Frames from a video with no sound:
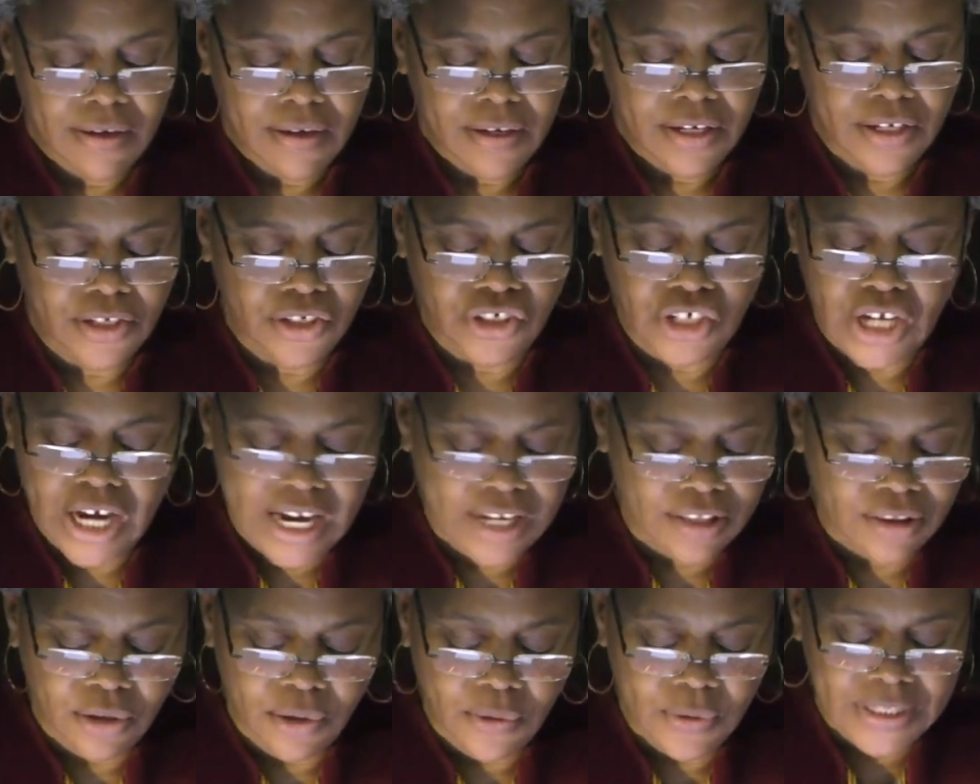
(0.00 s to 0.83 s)
and
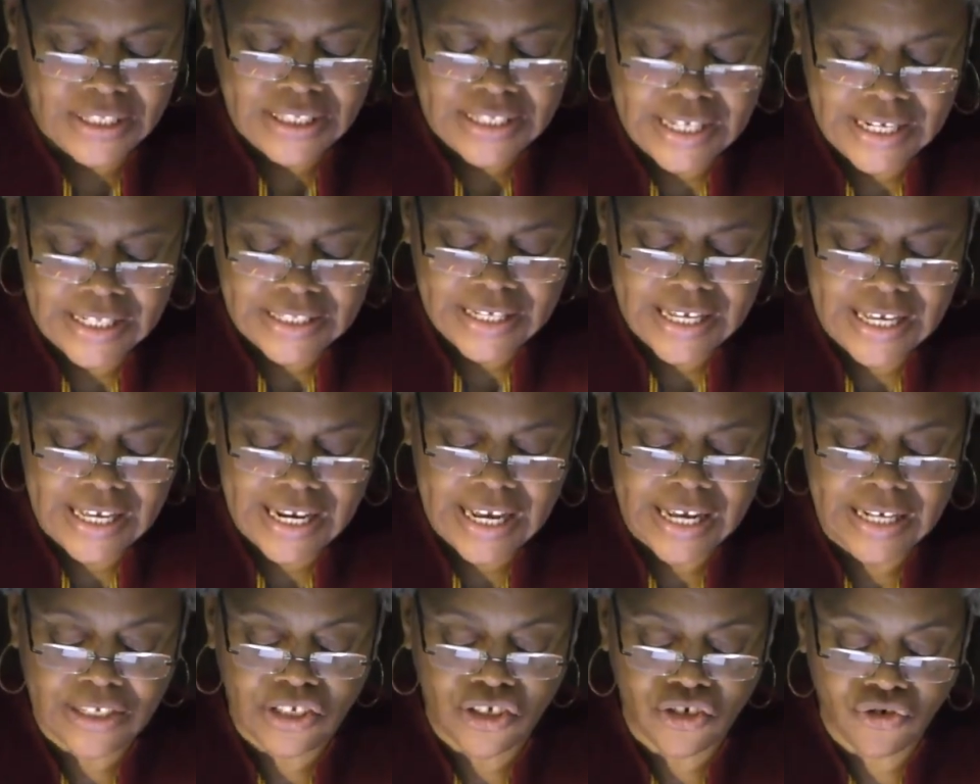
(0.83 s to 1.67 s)
John Lewis says, it
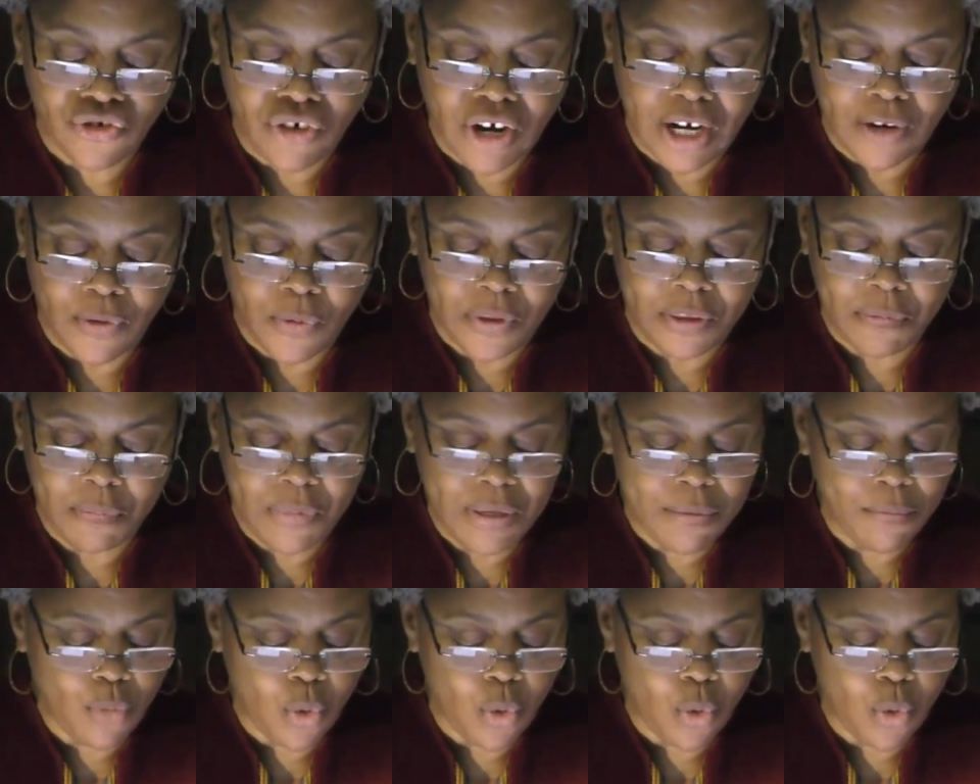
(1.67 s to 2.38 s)
has struck with me